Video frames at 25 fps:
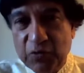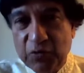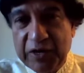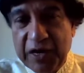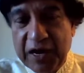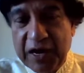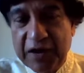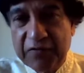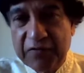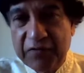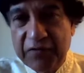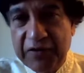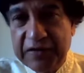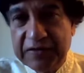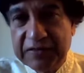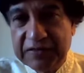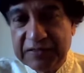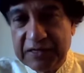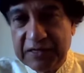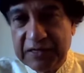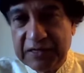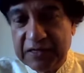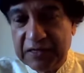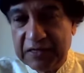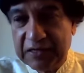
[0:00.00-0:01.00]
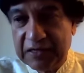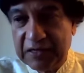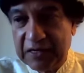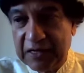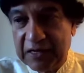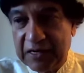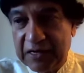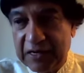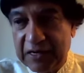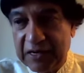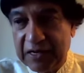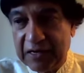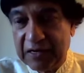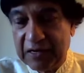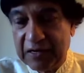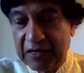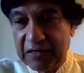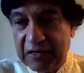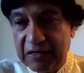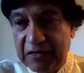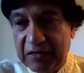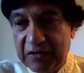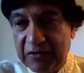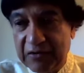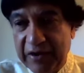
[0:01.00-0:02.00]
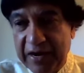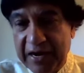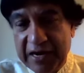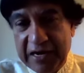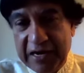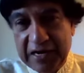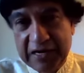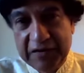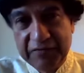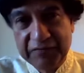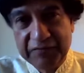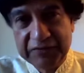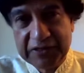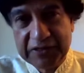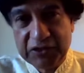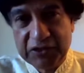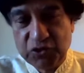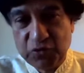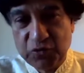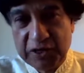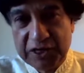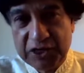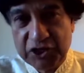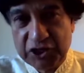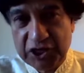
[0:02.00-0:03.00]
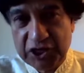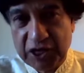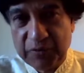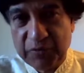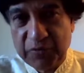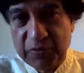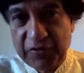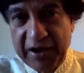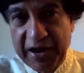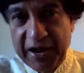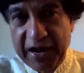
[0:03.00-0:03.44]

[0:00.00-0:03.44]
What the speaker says: we are facing a grave situation.